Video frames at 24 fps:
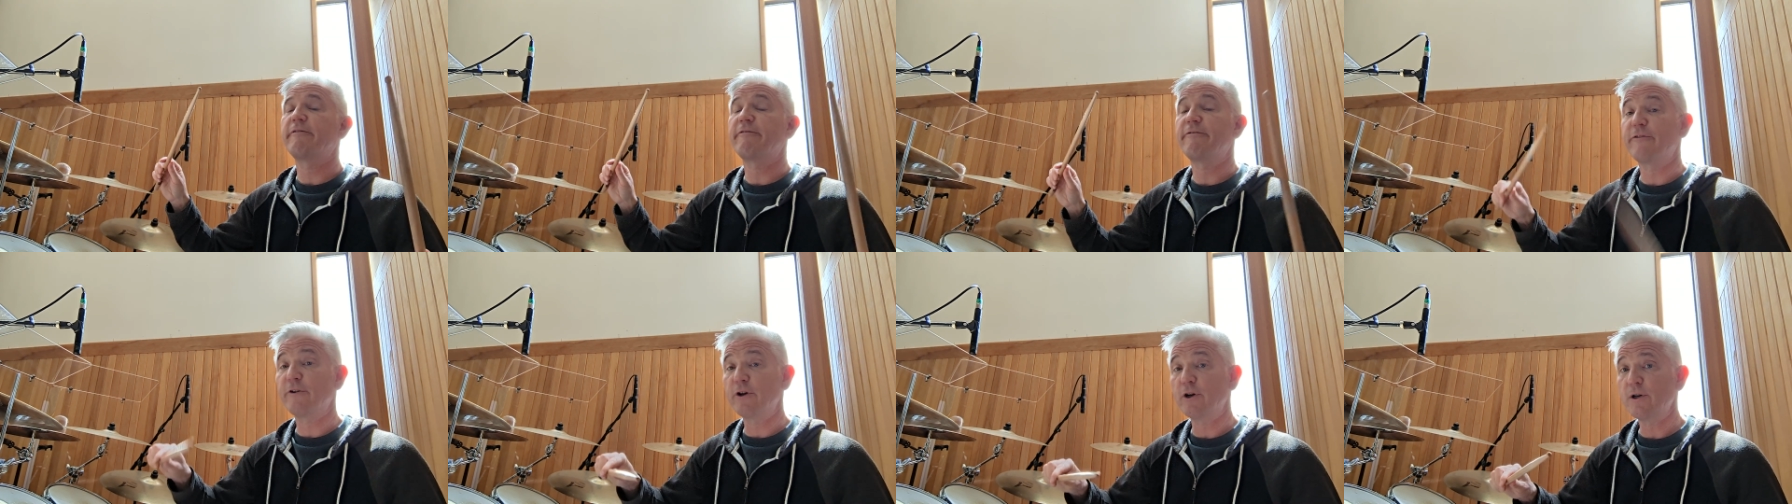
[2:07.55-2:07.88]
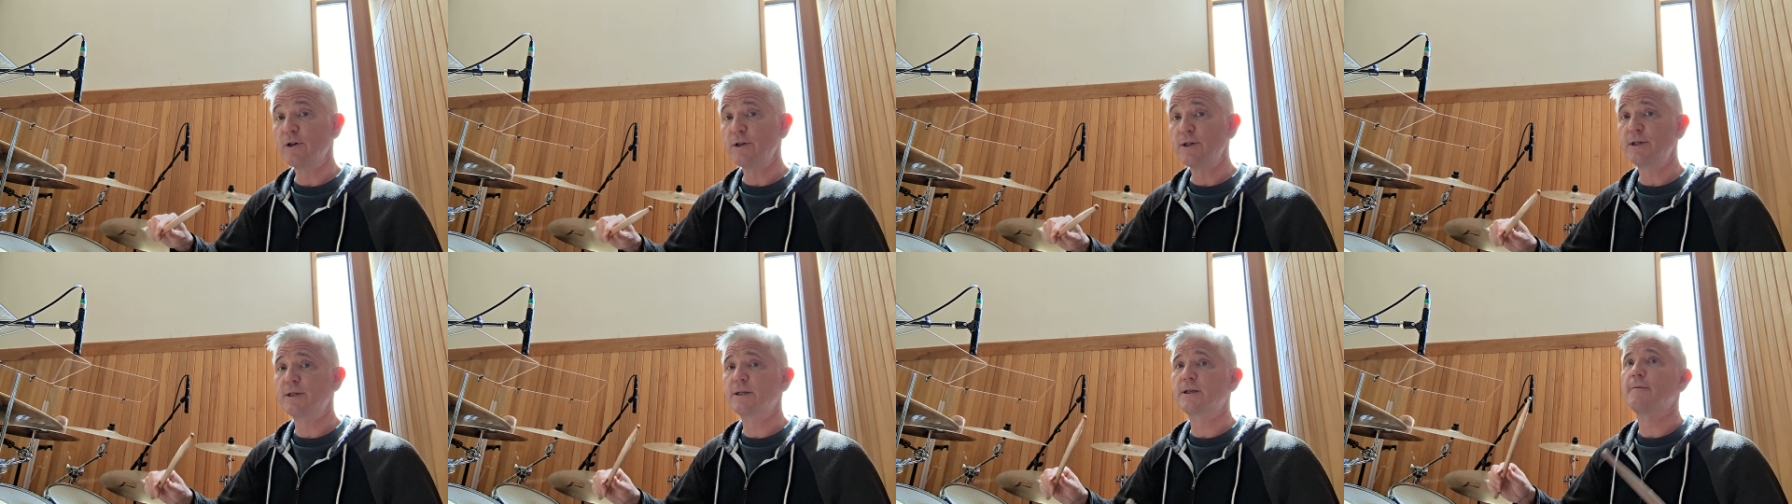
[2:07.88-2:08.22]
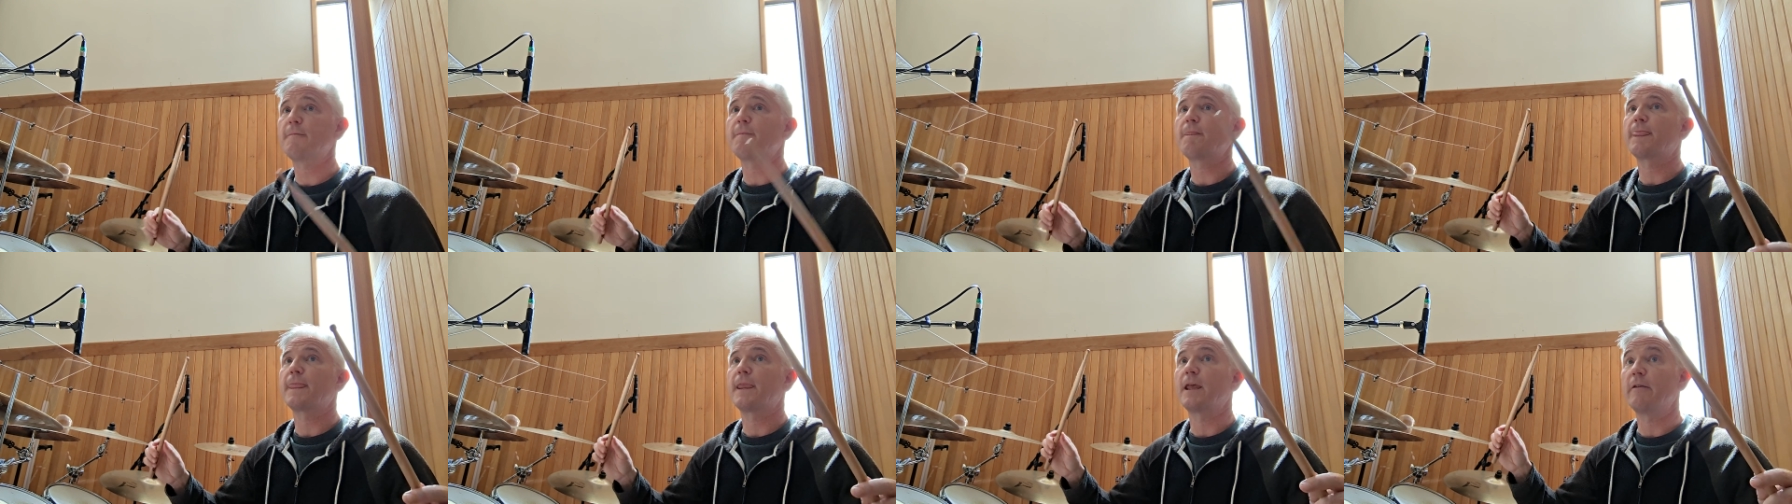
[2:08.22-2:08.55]
first
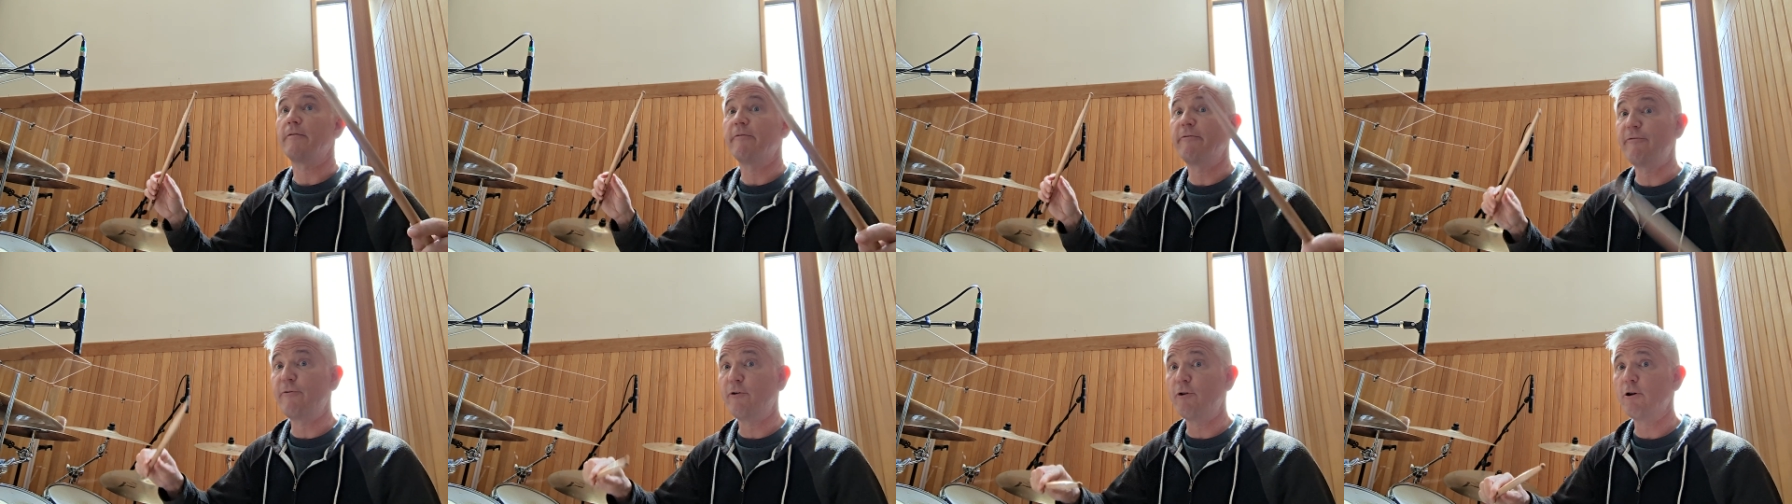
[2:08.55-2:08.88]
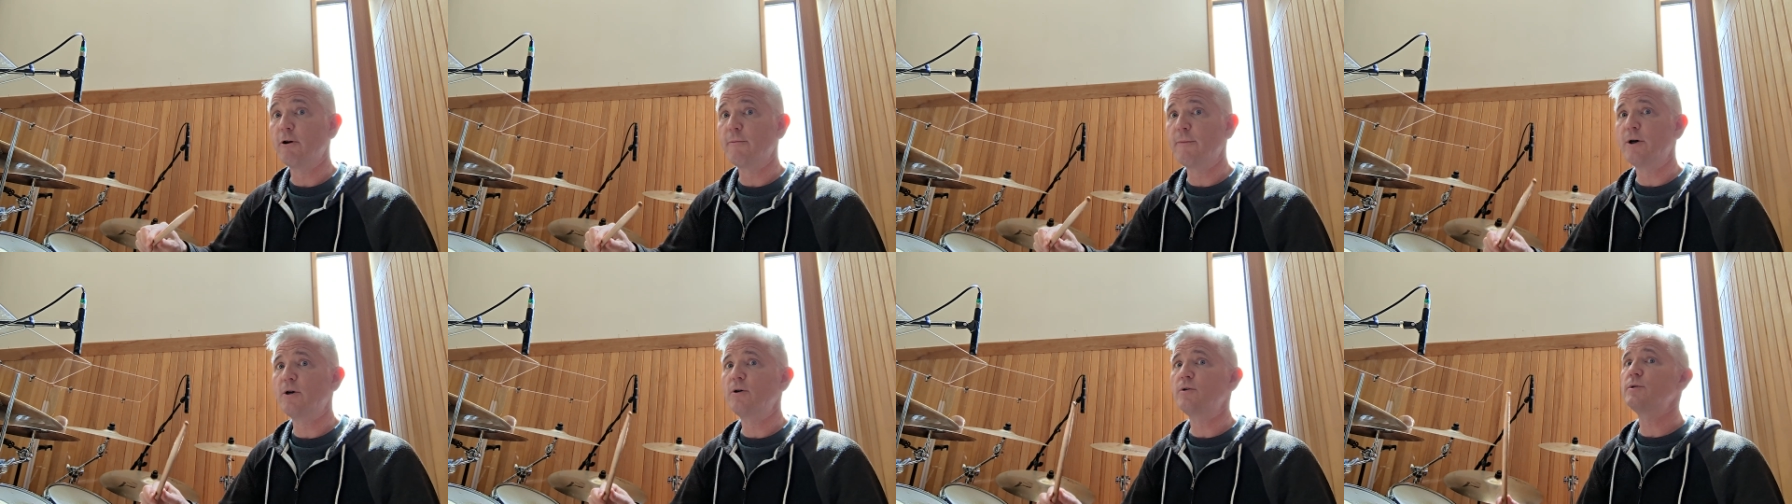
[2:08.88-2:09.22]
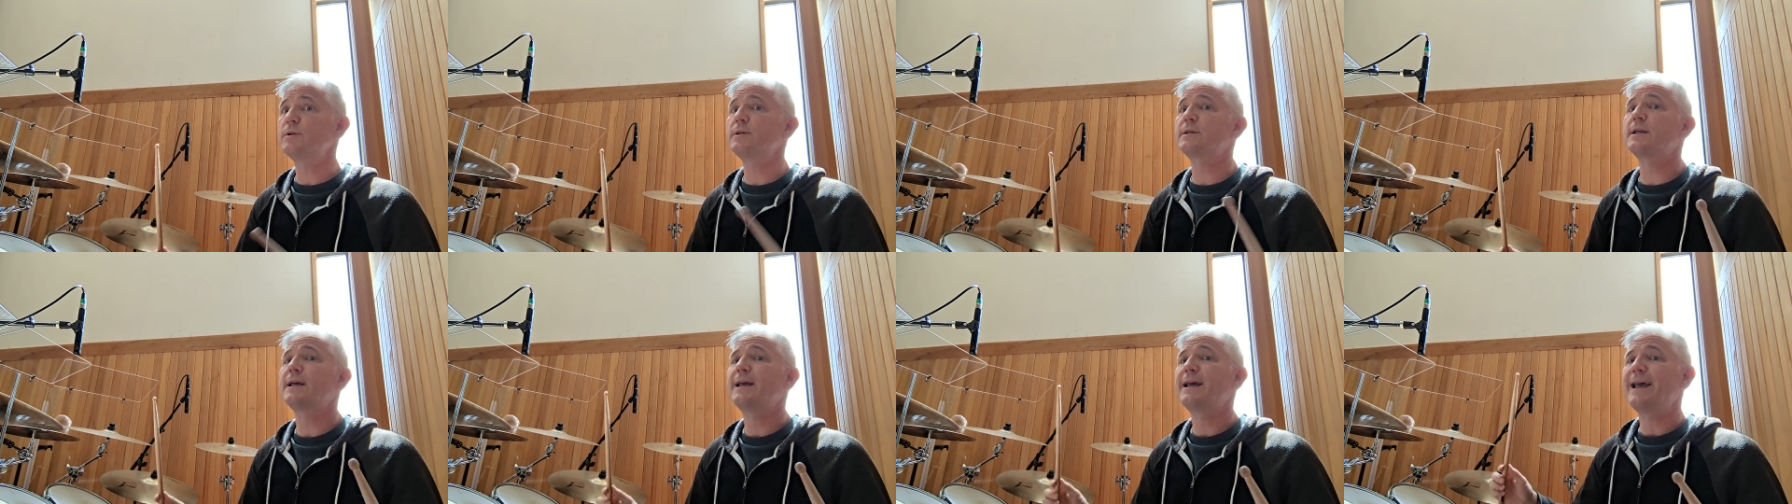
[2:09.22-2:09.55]
and
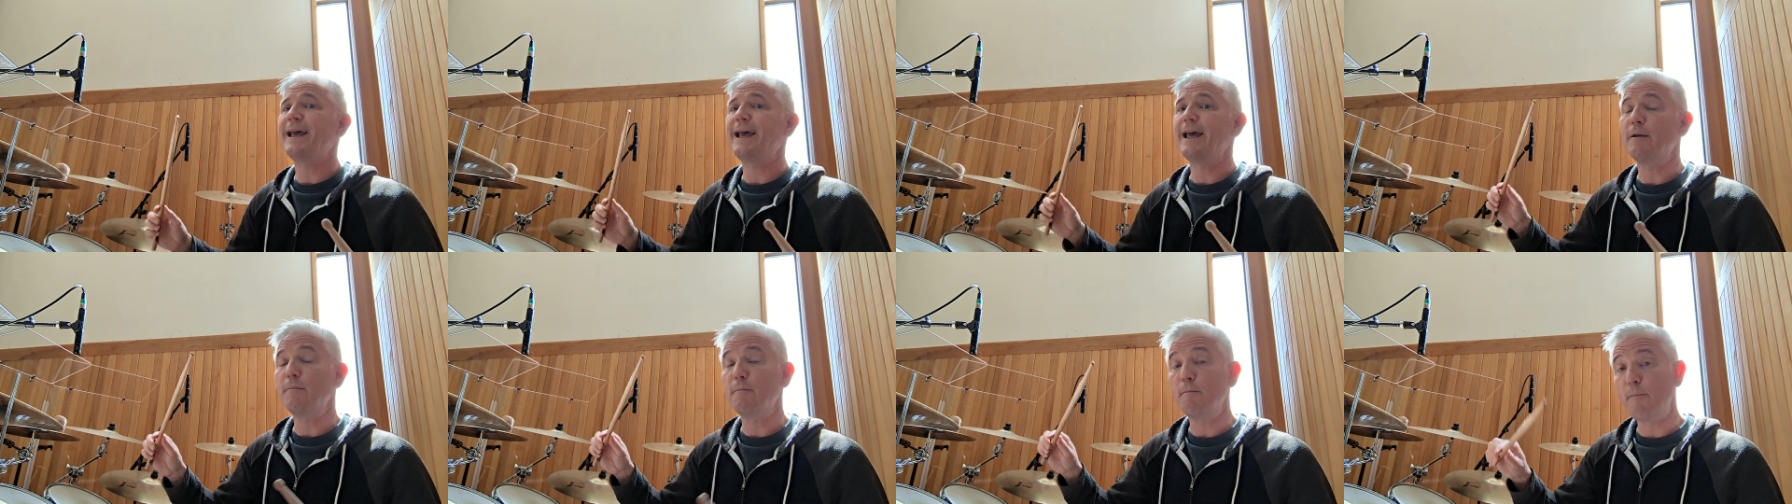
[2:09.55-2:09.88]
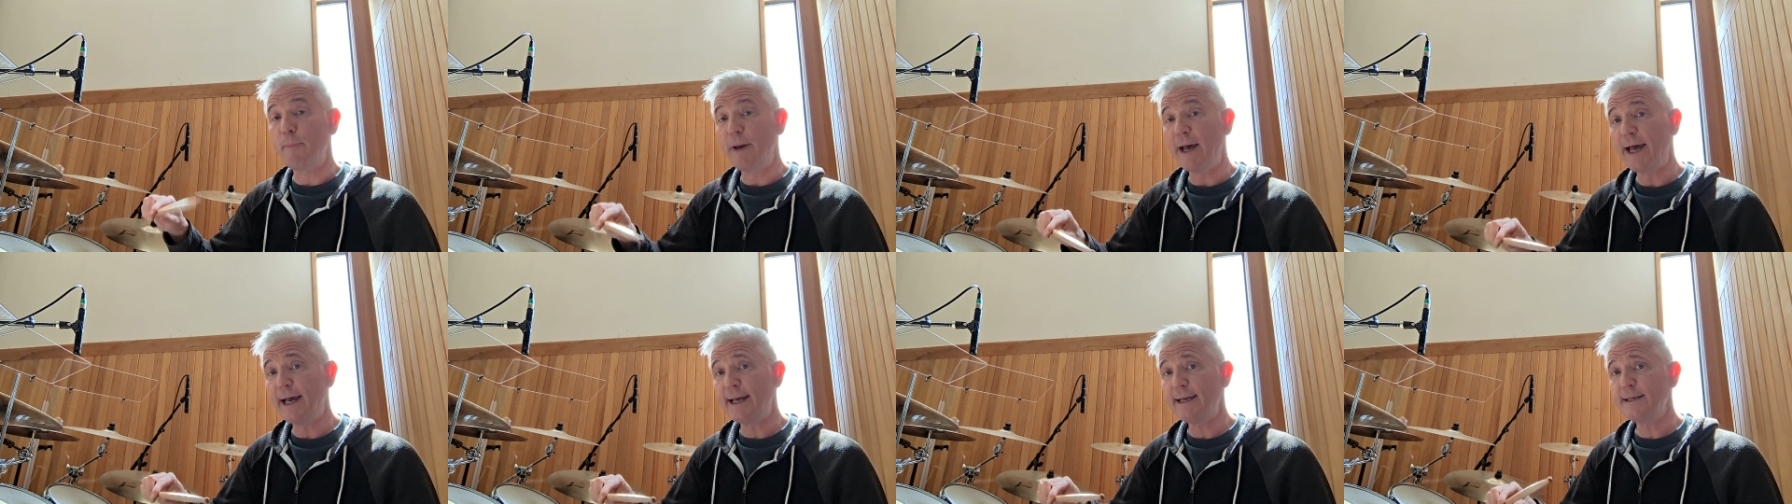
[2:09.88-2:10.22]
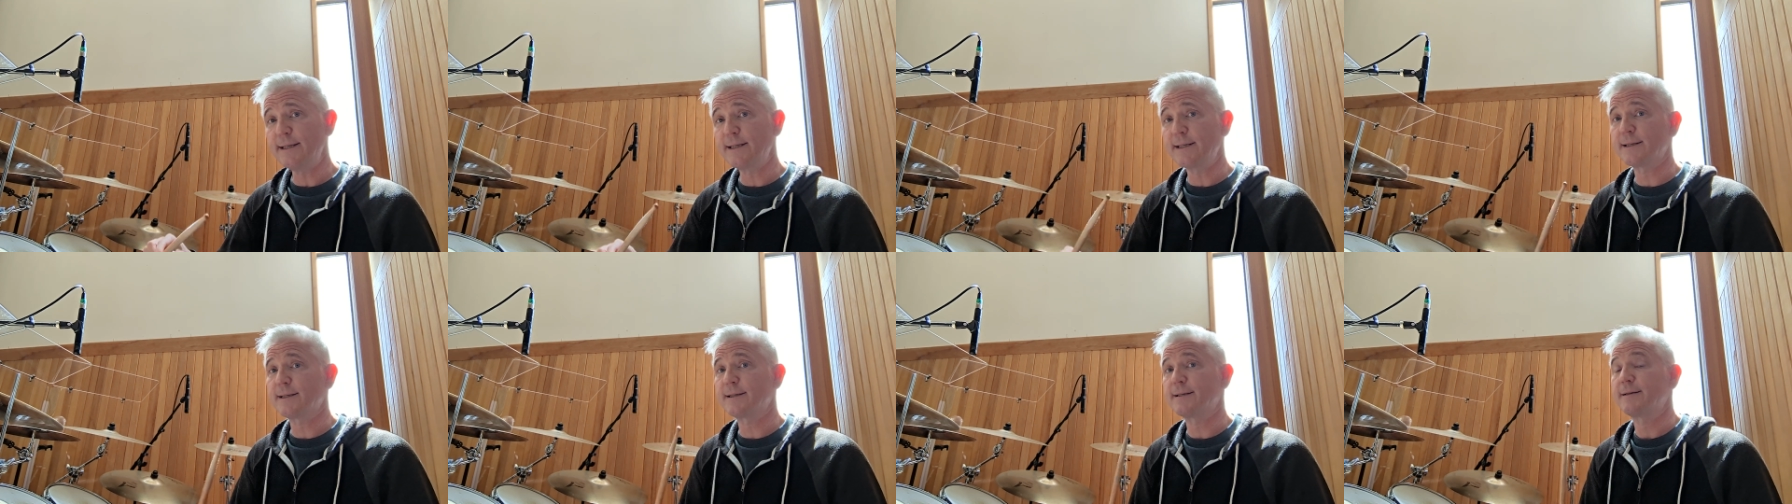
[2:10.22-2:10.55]
foremost and
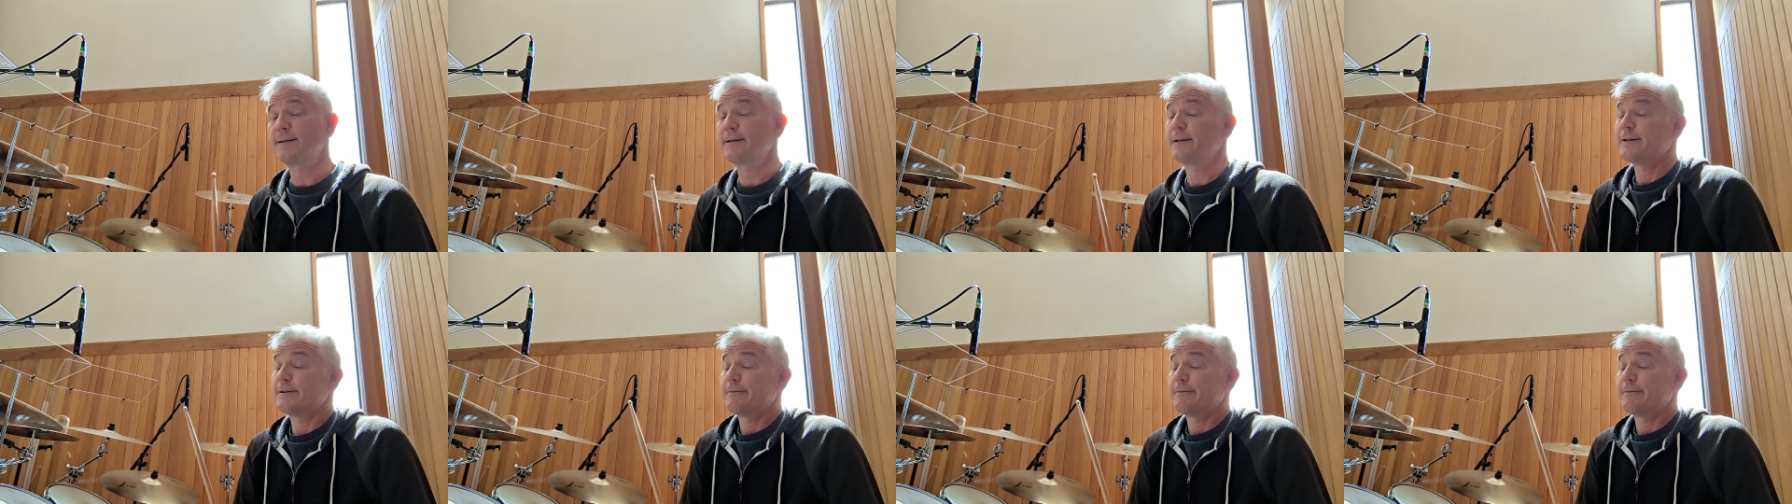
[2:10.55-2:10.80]
best,